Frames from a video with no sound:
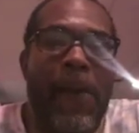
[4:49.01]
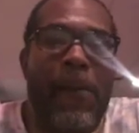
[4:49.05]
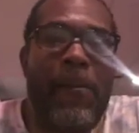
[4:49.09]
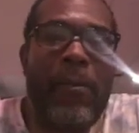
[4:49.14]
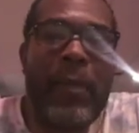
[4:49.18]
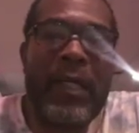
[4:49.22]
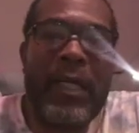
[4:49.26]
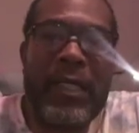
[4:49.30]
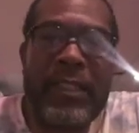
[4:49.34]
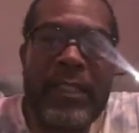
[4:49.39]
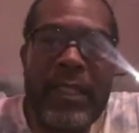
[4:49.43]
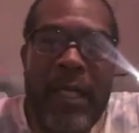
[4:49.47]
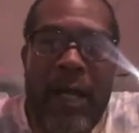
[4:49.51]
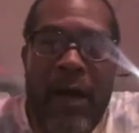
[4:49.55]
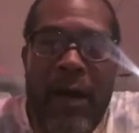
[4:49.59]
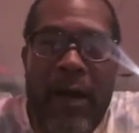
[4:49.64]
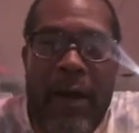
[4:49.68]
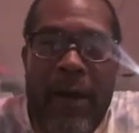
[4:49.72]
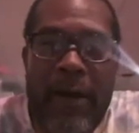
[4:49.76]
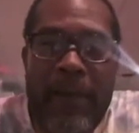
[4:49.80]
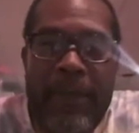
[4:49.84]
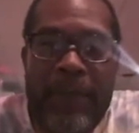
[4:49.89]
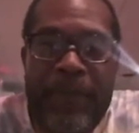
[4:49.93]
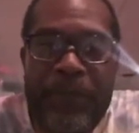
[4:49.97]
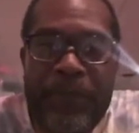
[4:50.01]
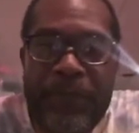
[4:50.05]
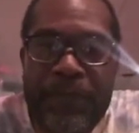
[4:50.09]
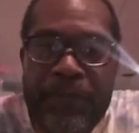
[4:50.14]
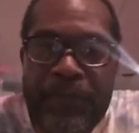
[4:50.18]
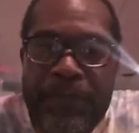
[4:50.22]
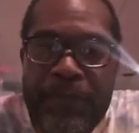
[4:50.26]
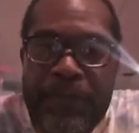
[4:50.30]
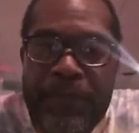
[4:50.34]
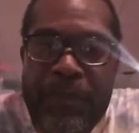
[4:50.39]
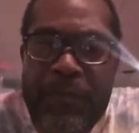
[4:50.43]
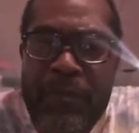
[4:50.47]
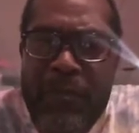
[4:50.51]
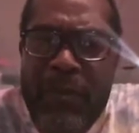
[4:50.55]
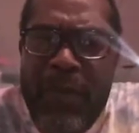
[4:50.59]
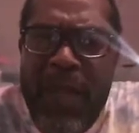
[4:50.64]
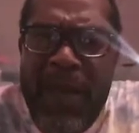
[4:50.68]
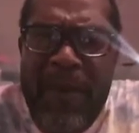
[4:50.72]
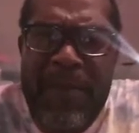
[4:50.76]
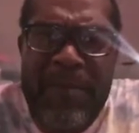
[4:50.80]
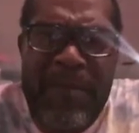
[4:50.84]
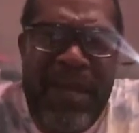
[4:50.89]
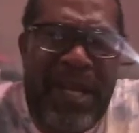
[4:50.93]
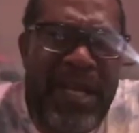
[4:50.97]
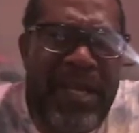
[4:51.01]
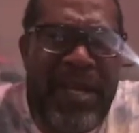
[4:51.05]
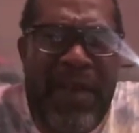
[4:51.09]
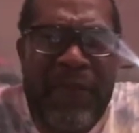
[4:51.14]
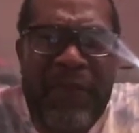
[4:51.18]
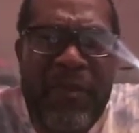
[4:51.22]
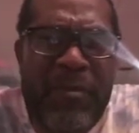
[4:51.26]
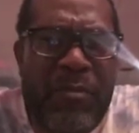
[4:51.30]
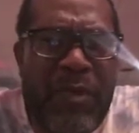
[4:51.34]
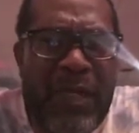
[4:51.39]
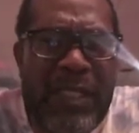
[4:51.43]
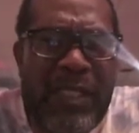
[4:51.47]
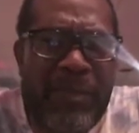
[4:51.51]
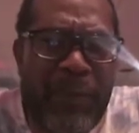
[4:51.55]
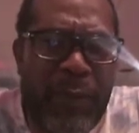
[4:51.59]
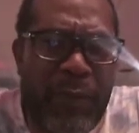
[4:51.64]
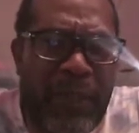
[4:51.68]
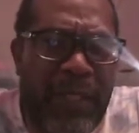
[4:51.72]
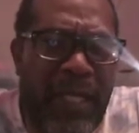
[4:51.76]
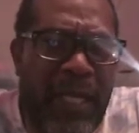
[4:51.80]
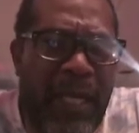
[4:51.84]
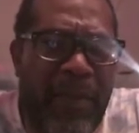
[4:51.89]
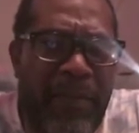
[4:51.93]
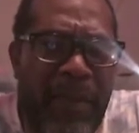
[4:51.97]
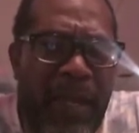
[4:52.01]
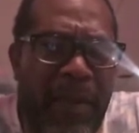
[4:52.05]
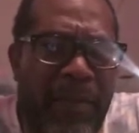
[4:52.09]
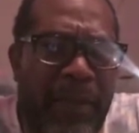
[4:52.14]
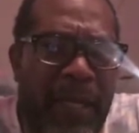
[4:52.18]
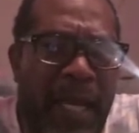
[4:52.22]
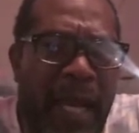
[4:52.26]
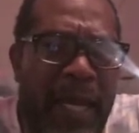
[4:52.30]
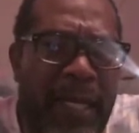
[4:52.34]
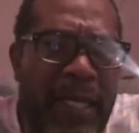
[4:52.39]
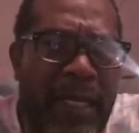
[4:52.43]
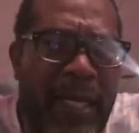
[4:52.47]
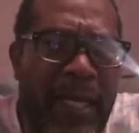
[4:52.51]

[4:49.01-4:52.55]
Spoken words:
Because there are many different principles that can be applied in